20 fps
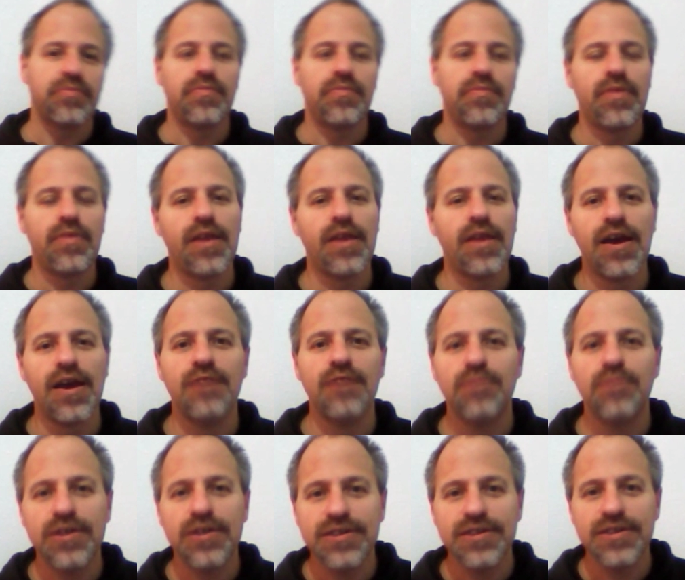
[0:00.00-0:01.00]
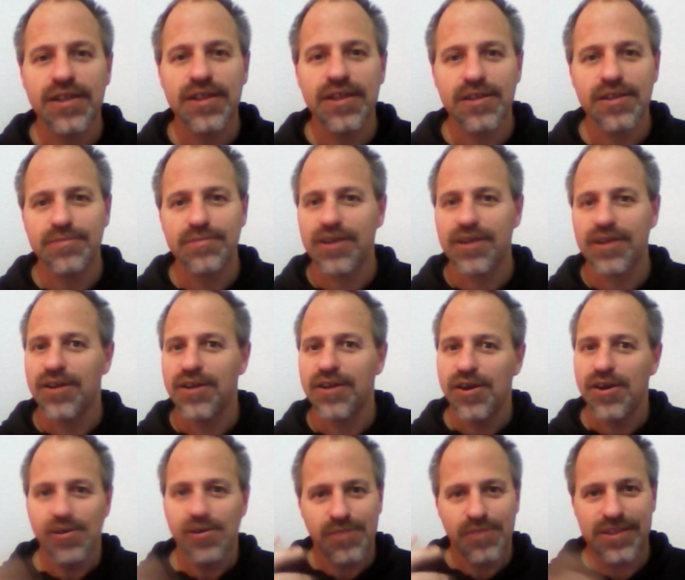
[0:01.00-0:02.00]
And what has Telkom done? Well,
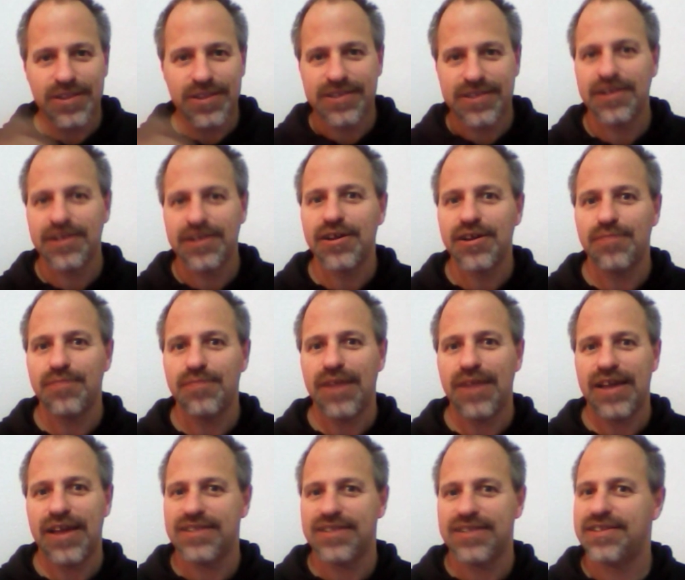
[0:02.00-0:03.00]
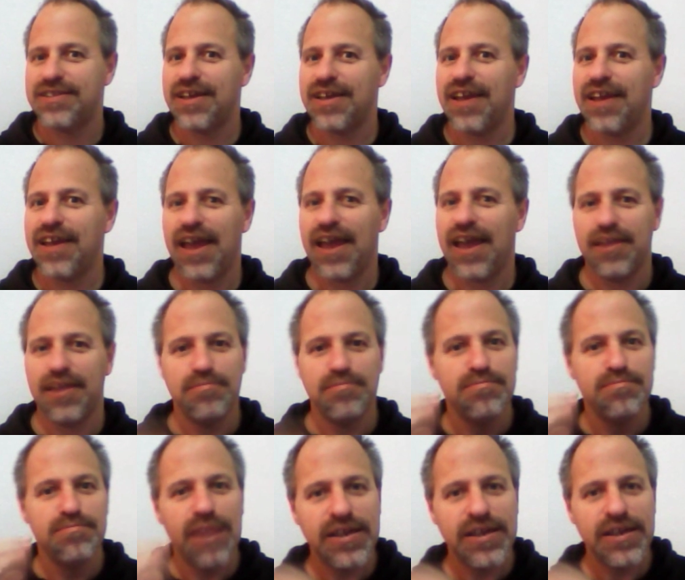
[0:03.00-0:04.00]
Telkom has done an
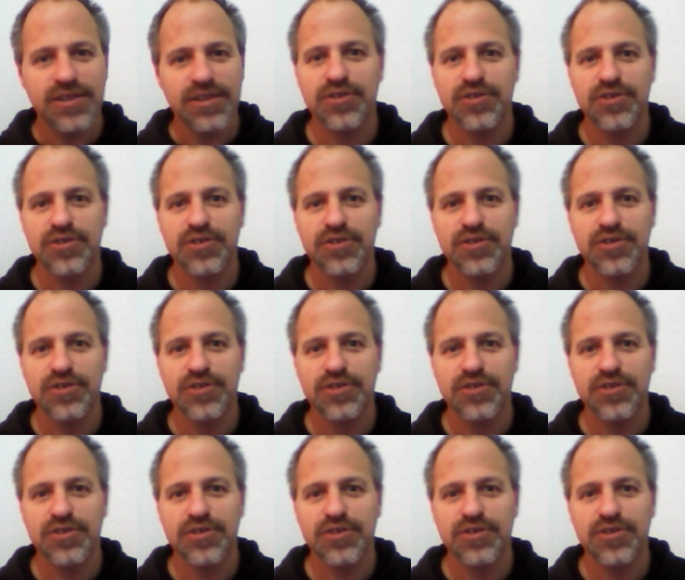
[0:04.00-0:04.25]
amazing job